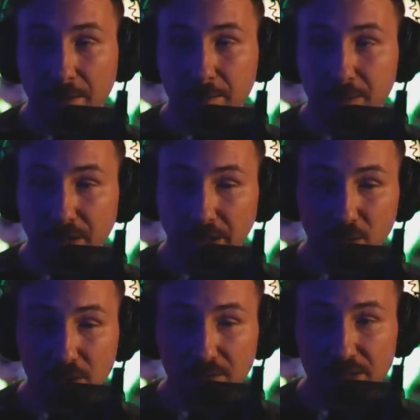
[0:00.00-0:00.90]
Like
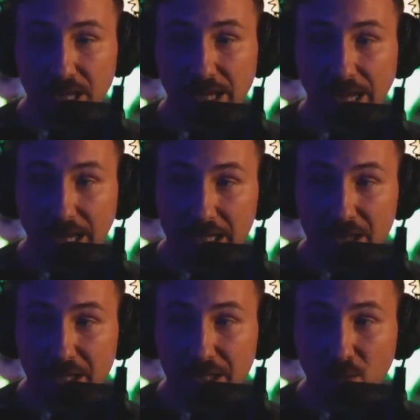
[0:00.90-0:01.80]
we have said,
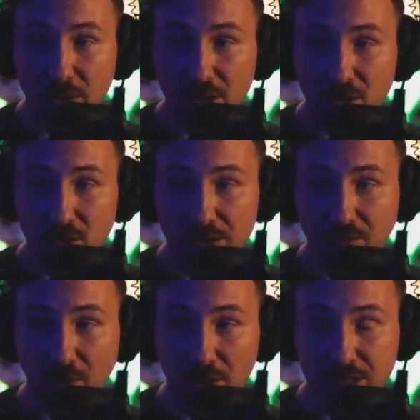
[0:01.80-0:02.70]
anything that we do as
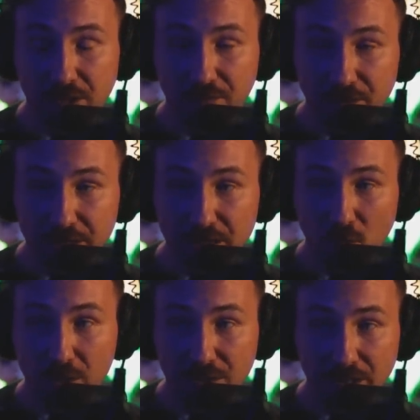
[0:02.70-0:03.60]
far as an affiliate,
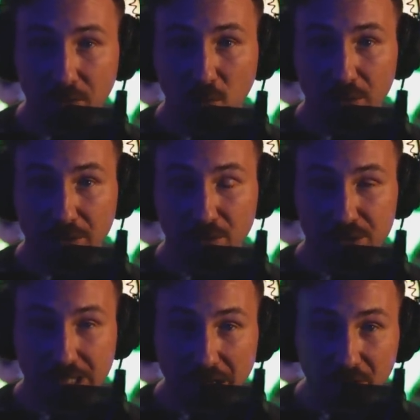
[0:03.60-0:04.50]
we think will either
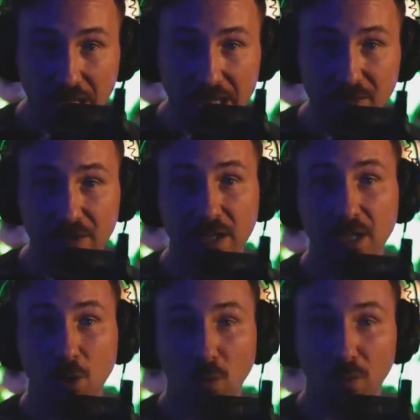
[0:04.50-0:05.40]
save a life
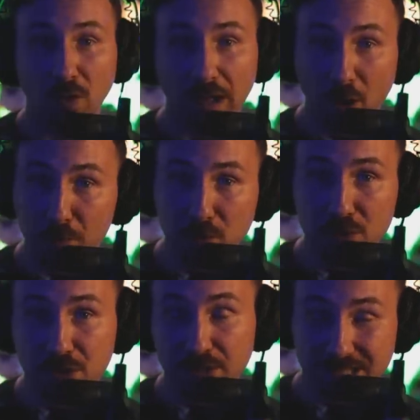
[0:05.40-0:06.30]
or will help you
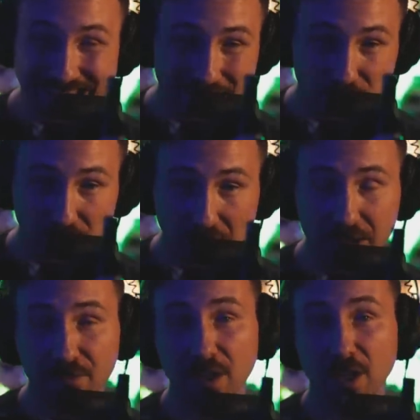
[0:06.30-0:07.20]
sustain your
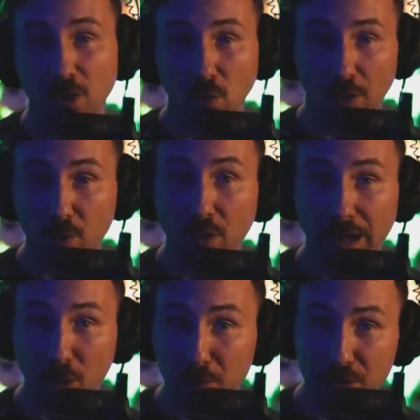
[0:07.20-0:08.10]
life or will
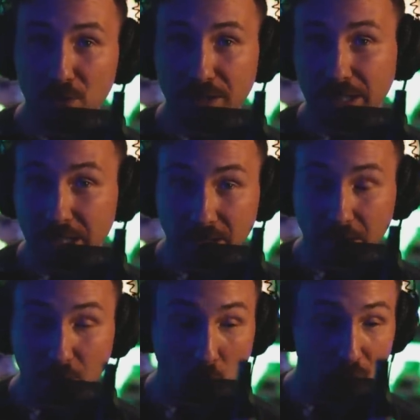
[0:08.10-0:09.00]
help you in, in
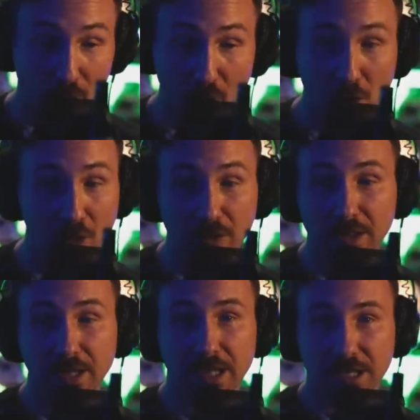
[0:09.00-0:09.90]
overall
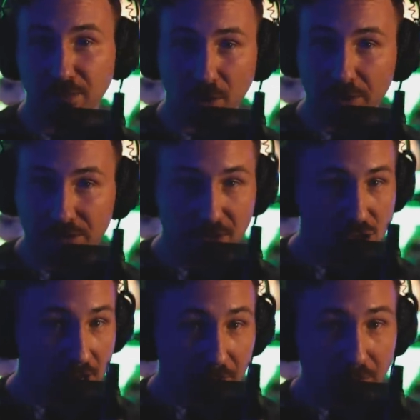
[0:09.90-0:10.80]
as far as the
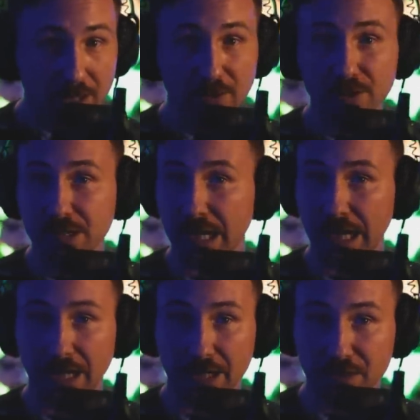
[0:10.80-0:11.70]
generators
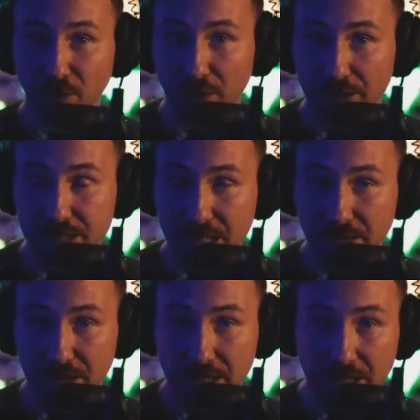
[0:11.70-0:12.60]
and as far as
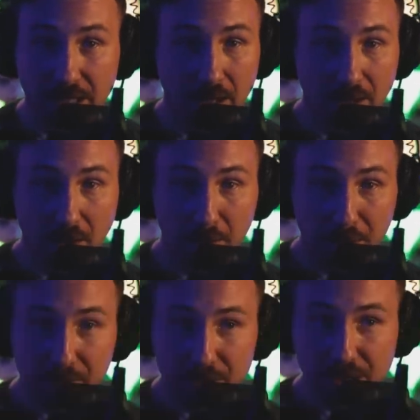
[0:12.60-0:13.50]
the uh,
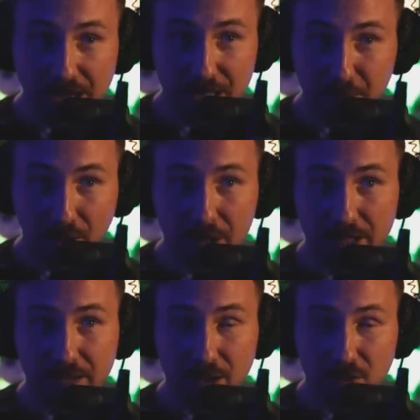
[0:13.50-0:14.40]
pretty much any
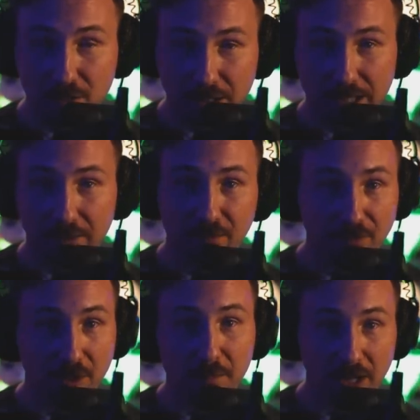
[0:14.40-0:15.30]
product that you can get
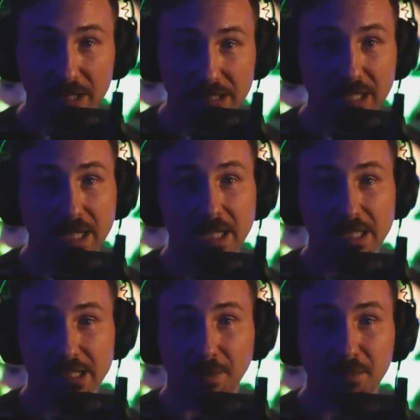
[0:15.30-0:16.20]
from us
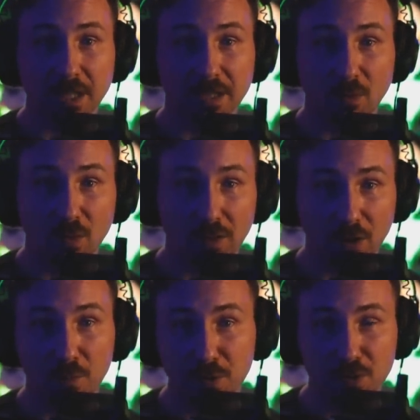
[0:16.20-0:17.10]
is something that will
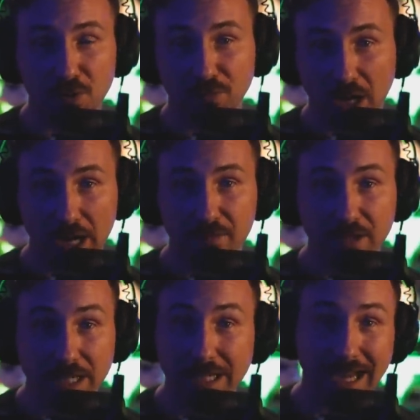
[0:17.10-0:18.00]
help you survive
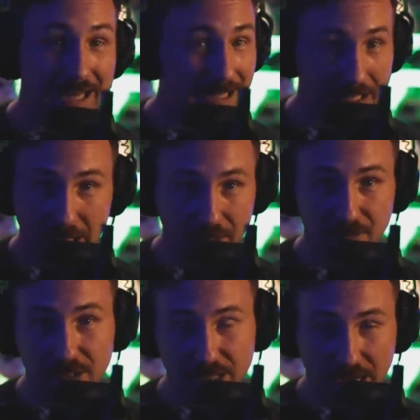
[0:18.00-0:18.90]
in any kind of
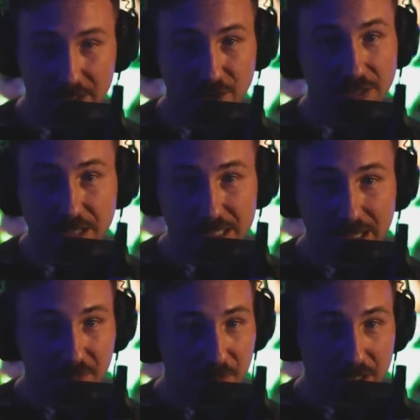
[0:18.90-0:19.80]
disaster. It doesn't
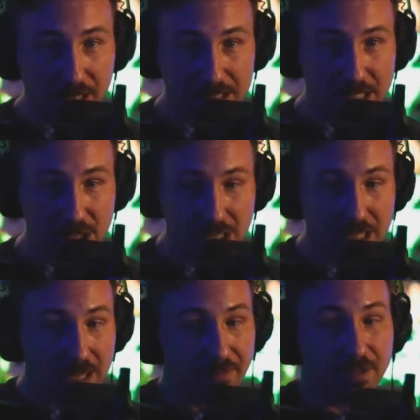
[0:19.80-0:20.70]
have to be an
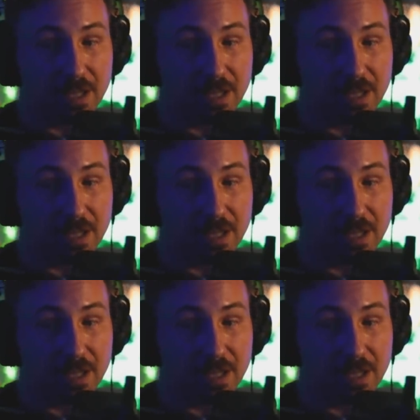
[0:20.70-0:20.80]
SHTF.